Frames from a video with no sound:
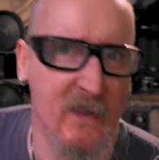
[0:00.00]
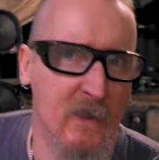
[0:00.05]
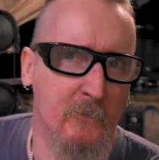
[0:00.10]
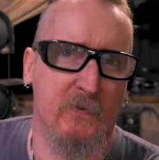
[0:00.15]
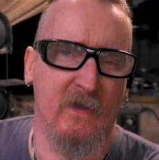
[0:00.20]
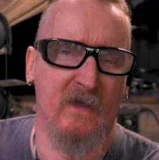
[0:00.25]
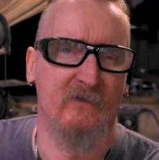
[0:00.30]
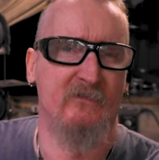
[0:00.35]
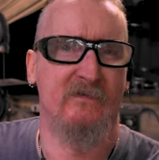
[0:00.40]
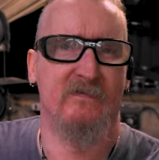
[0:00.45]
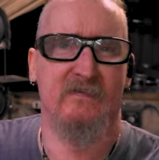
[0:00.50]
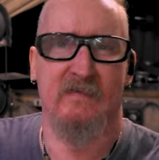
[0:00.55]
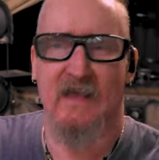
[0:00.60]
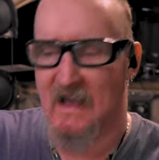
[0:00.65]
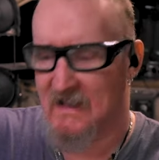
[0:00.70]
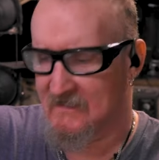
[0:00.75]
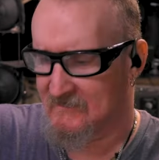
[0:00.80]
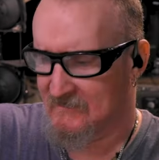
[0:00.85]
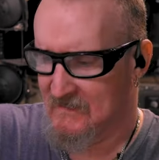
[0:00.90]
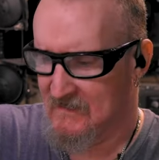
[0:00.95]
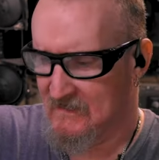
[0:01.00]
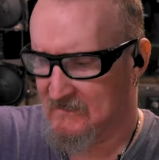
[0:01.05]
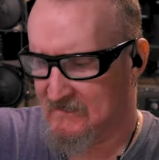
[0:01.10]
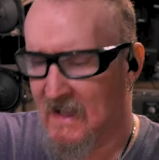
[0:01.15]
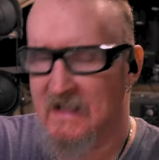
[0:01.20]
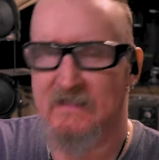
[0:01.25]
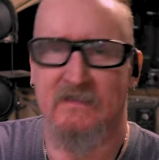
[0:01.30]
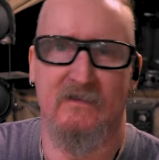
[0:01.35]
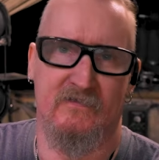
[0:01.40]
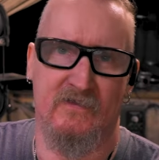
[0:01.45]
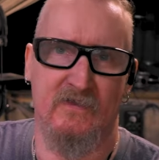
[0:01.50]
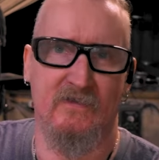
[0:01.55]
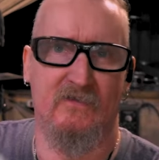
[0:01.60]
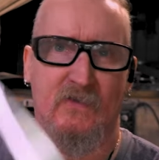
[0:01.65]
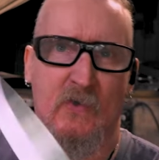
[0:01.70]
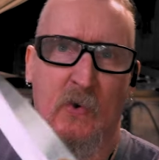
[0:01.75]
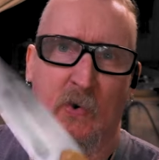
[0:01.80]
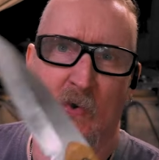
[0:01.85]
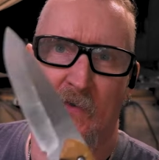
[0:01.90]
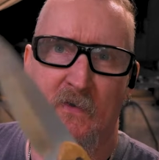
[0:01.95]
your pivot size is, I just use
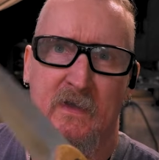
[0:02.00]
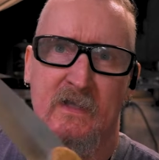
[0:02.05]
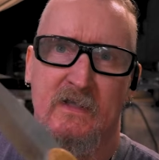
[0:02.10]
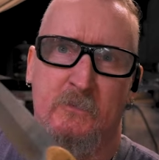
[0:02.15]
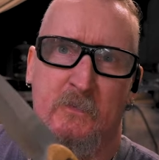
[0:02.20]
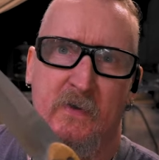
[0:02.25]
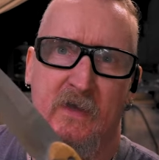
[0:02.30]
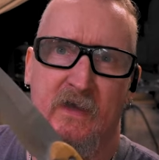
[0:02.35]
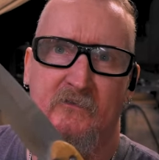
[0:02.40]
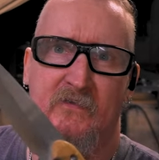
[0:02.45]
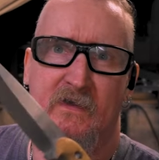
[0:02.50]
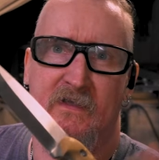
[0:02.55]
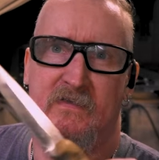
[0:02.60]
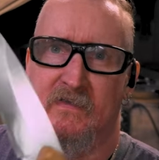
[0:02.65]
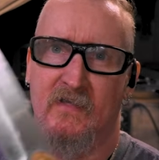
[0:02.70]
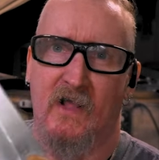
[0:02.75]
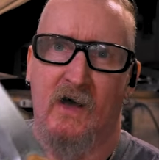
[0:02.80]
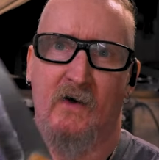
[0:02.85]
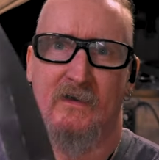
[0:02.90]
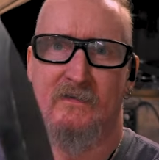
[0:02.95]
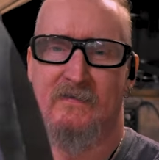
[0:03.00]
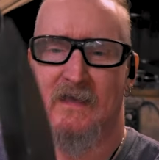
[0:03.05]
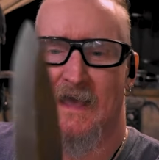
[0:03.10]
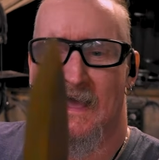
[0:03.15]
quarter inch pivots and always